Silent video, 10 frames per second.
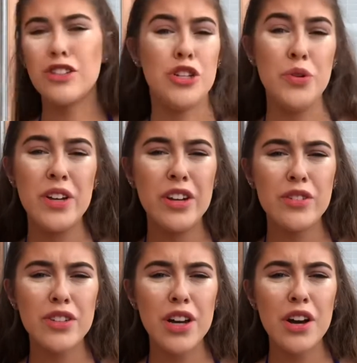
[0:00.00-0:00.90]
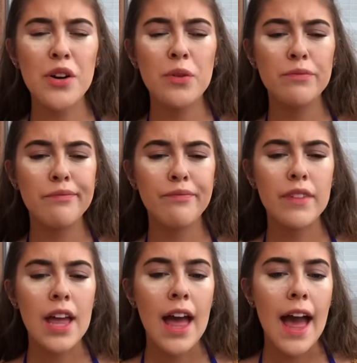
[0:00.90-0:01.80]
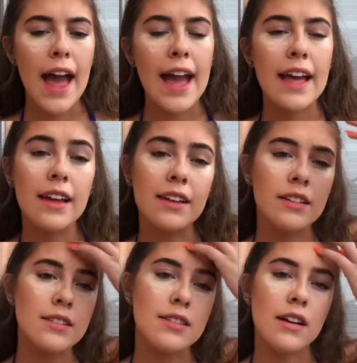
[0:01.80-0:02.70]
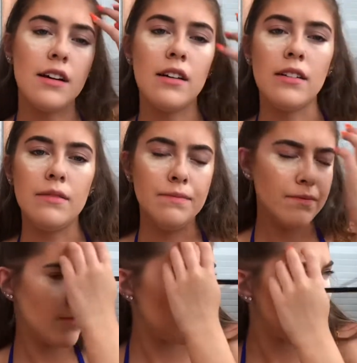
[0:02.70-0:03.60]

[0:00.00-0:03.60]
two years ago. And um,